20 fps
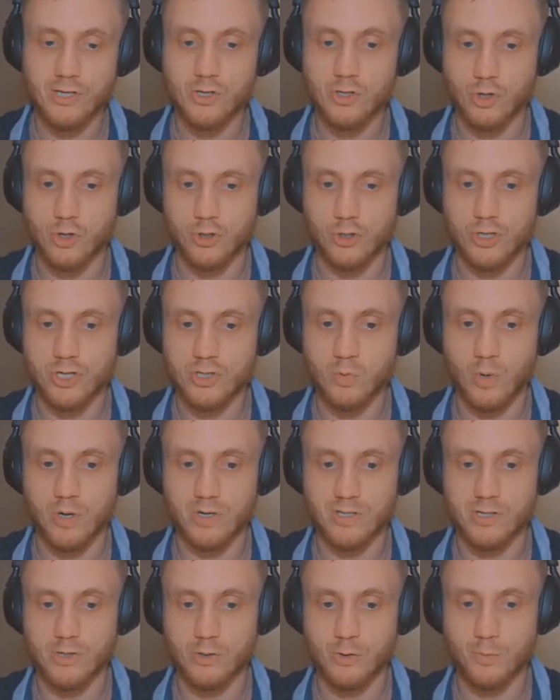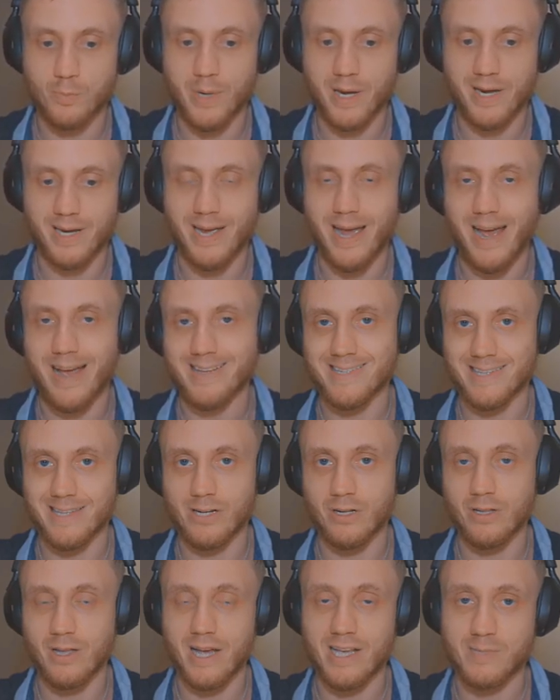So you just want to pay as
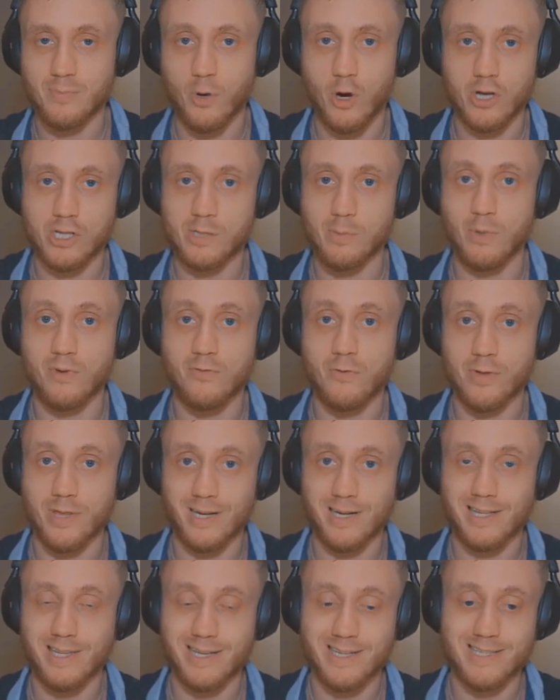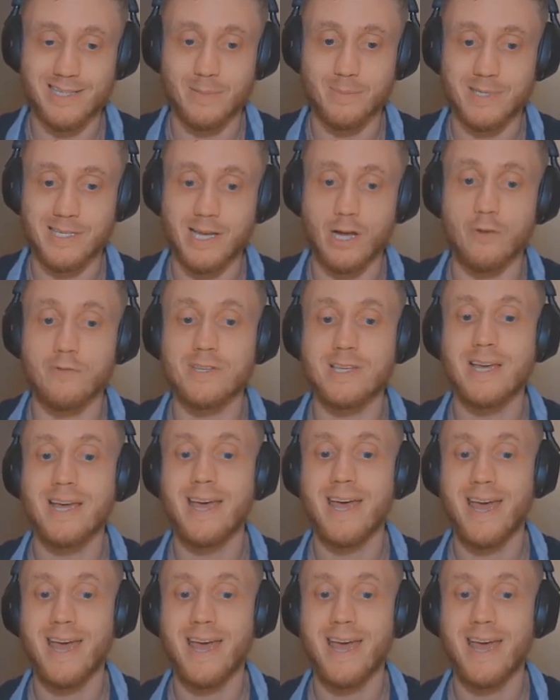little as possible for the clicks themselves.